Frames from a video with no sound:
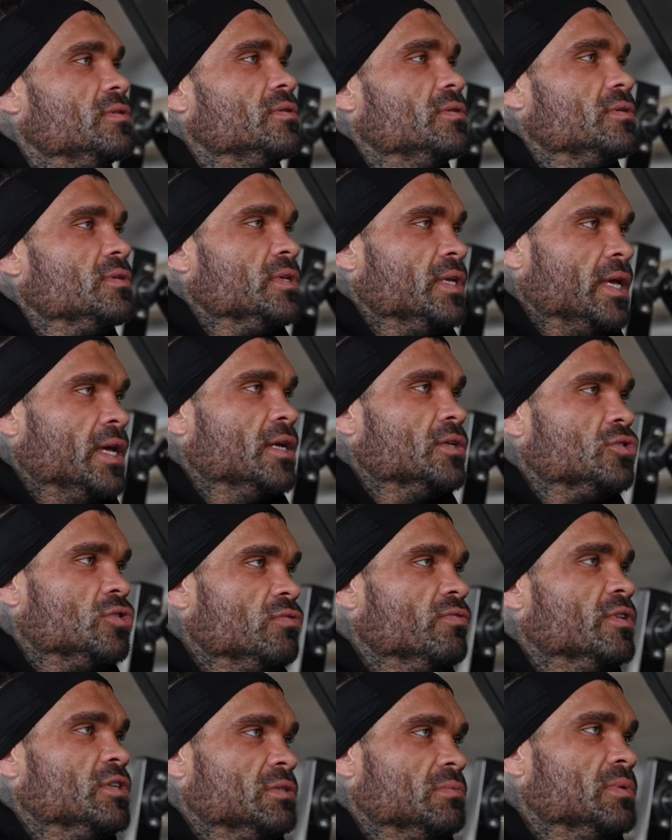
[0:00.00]
Yeah, too
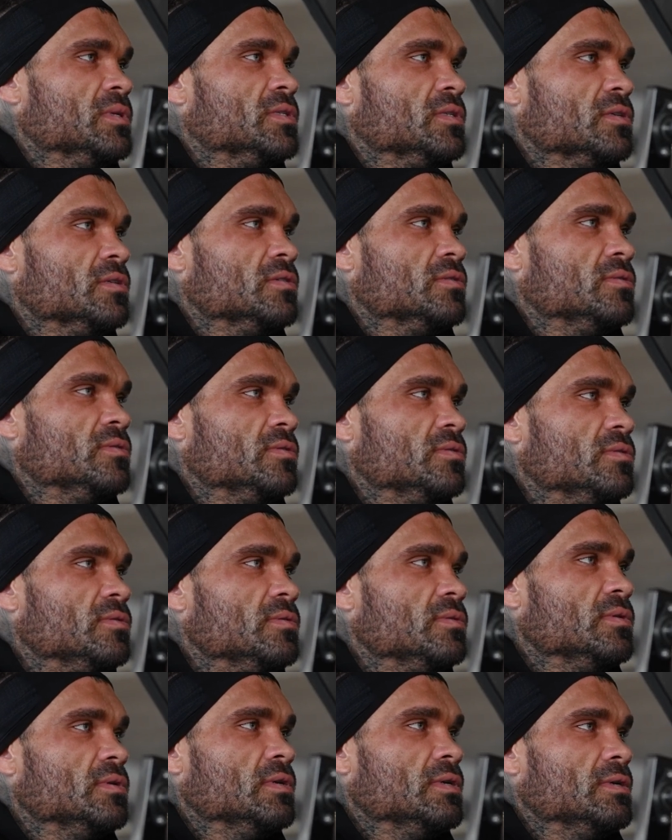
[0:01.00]
regimented.
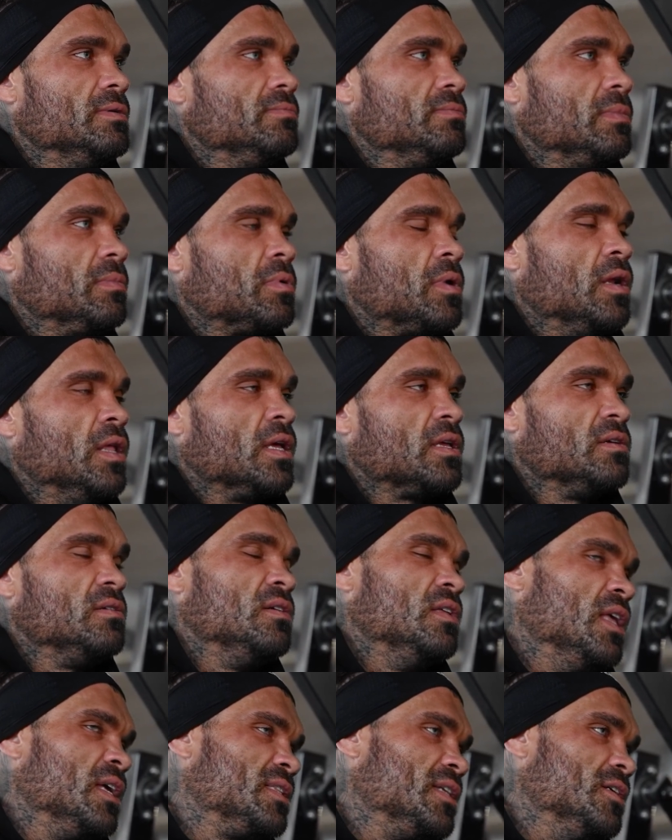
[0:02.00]
I'm kind of like, I
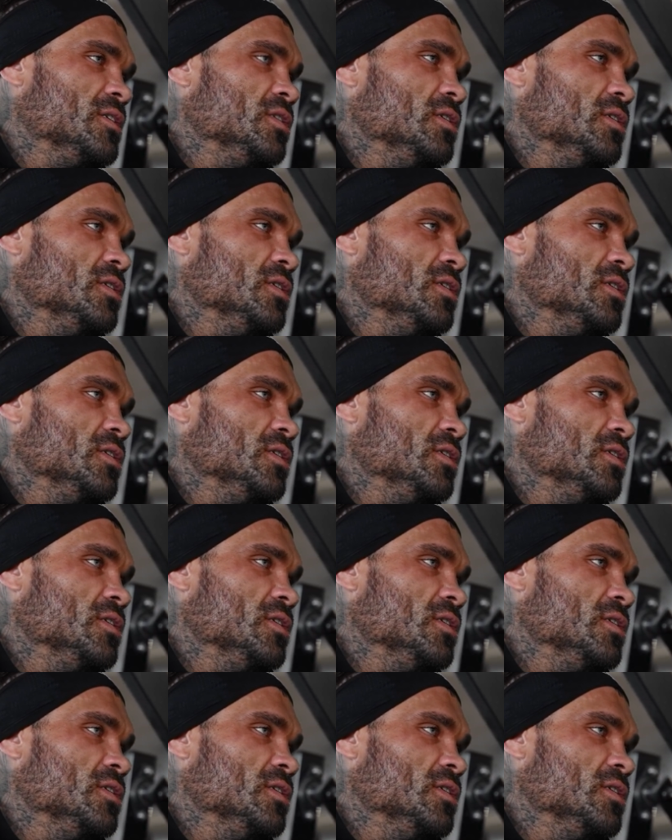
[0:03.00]
like that shit.